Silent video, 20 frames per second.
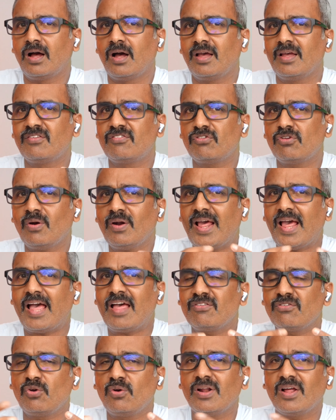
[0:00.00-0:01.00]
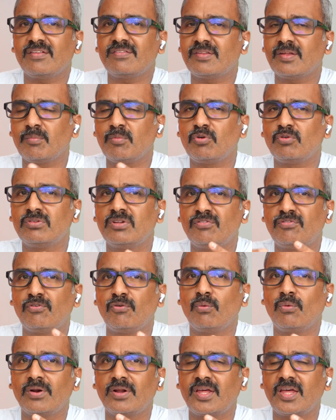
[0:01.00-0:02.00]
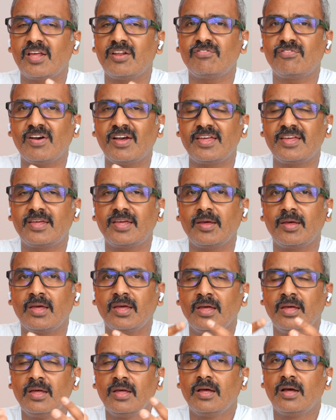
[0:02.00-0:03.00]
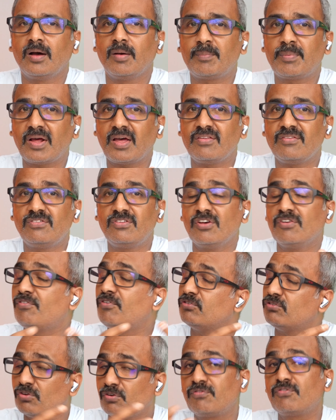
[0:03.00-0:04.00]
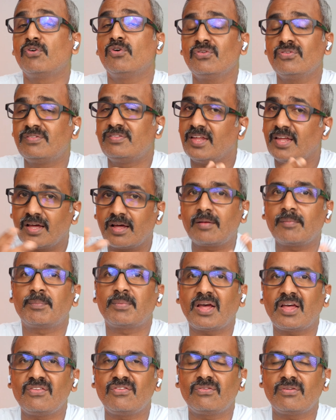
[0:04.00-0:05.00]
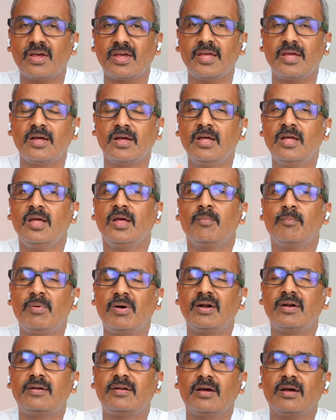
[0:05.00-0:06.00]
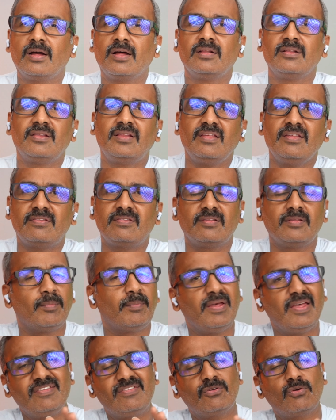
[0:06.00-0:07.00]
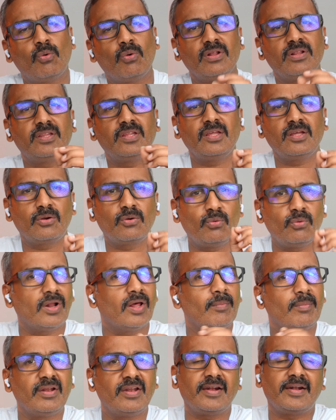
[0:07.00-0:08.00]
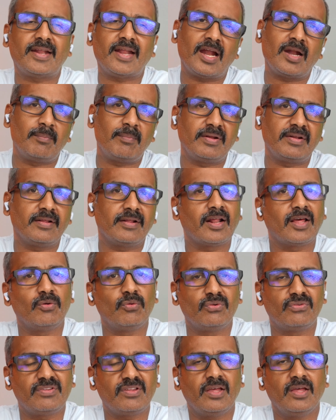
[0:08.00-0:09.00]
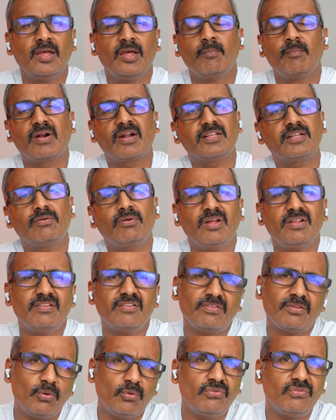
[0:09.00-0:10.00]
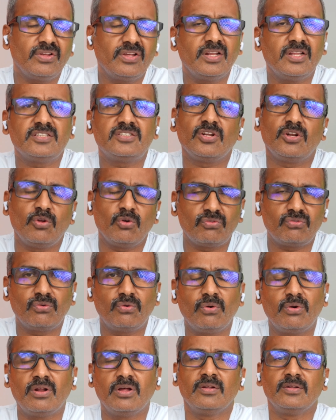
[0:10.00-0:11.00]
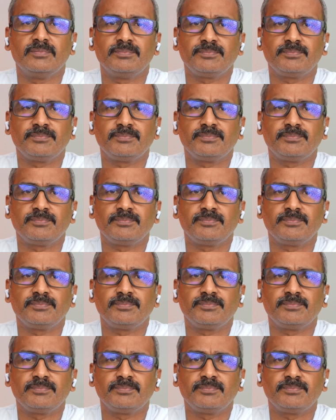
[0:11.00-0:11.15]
it's not as good as some of the 4k and 5k price priced earphones of course they are priced higher but uh, these the quality could have been a tad better i would say but otherwise the sound signature looks good